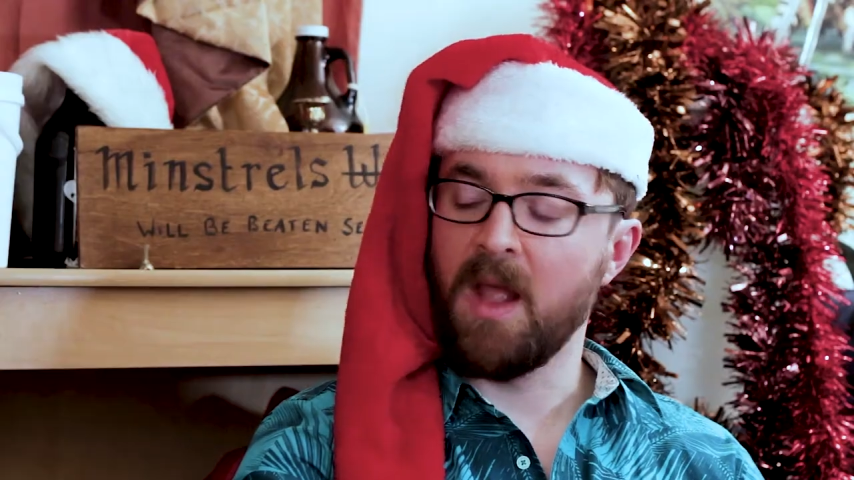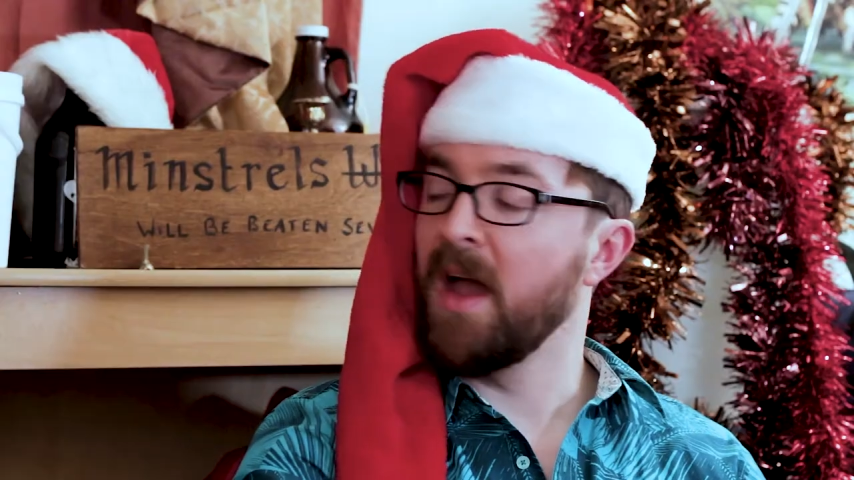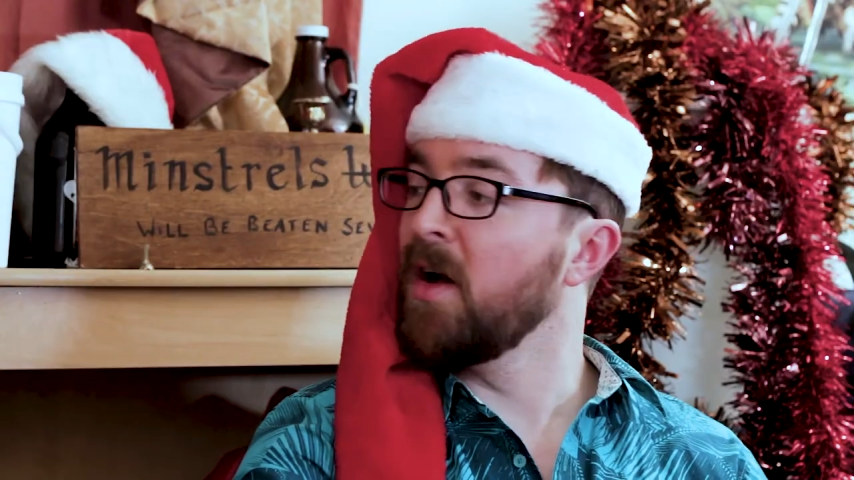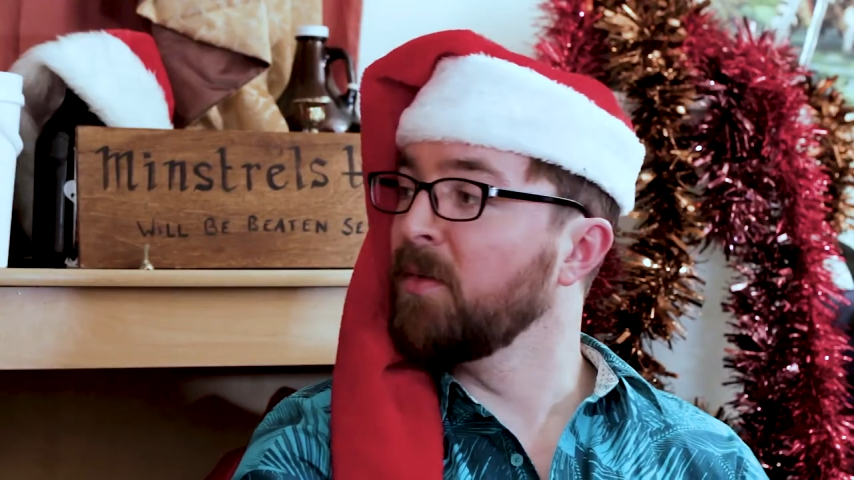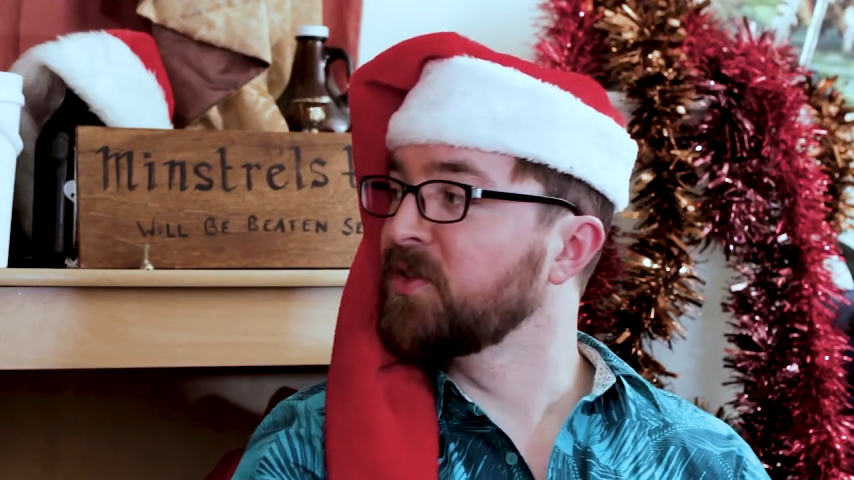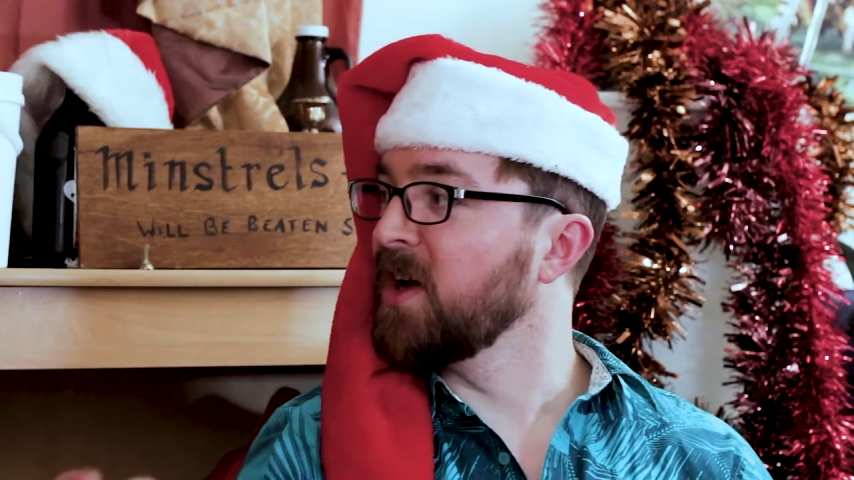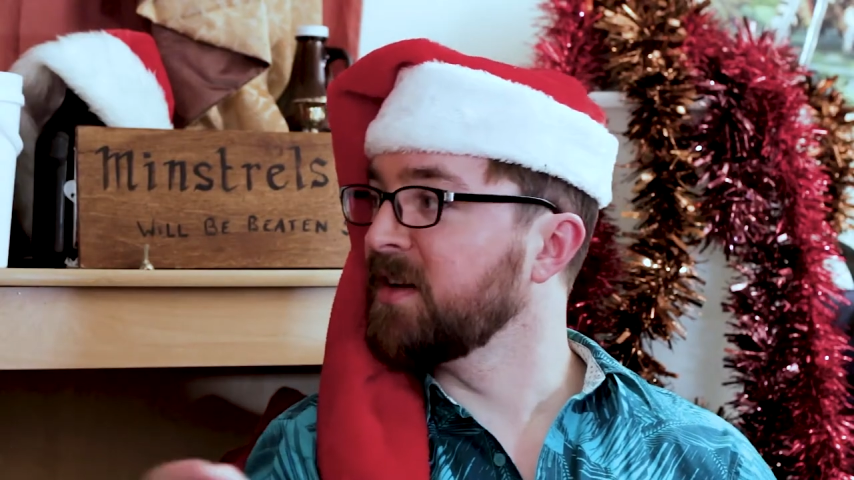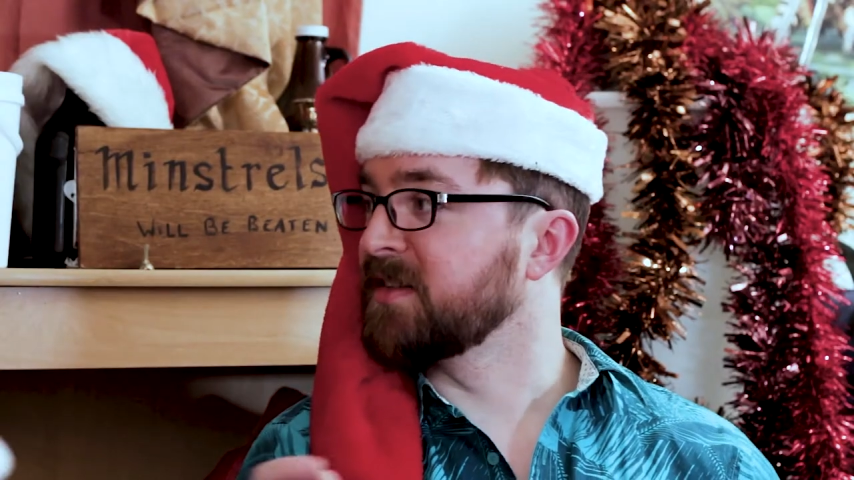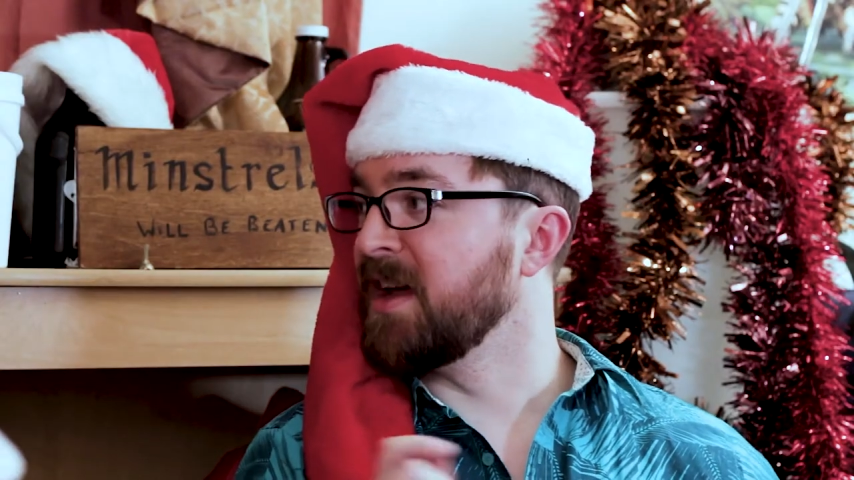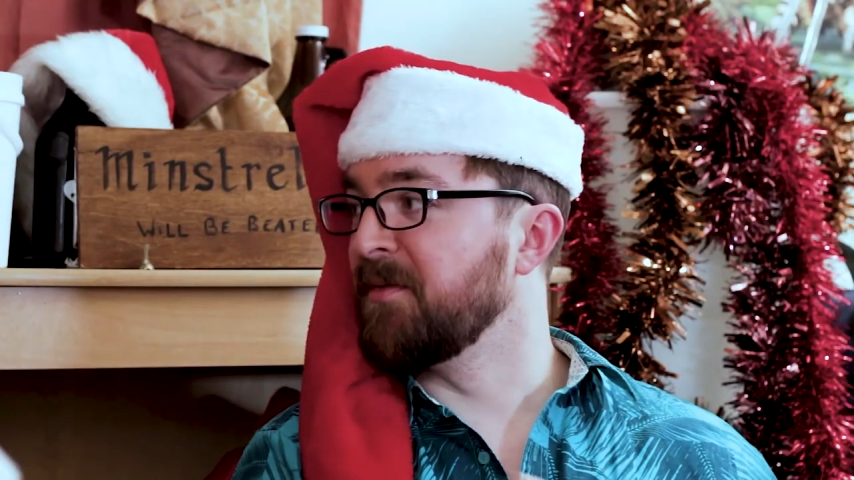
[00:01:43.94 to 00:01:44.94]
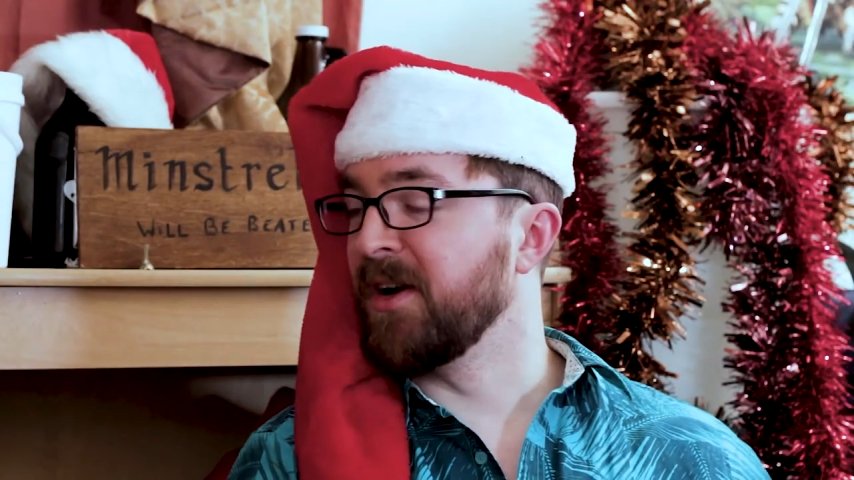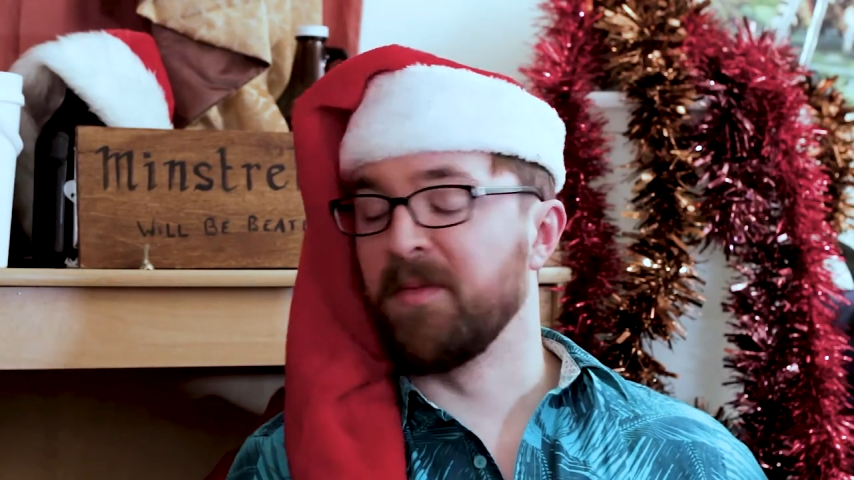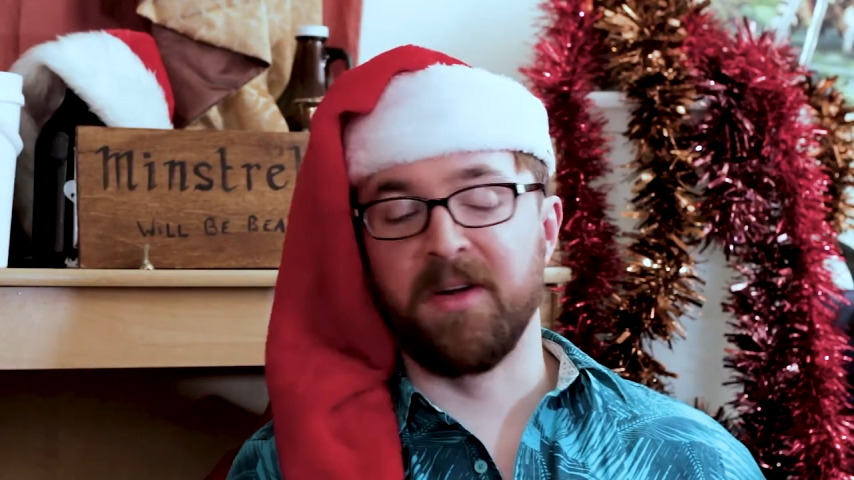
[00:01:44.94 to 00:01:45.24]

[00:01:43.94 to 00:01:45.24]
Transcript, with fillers: I almost got us campfire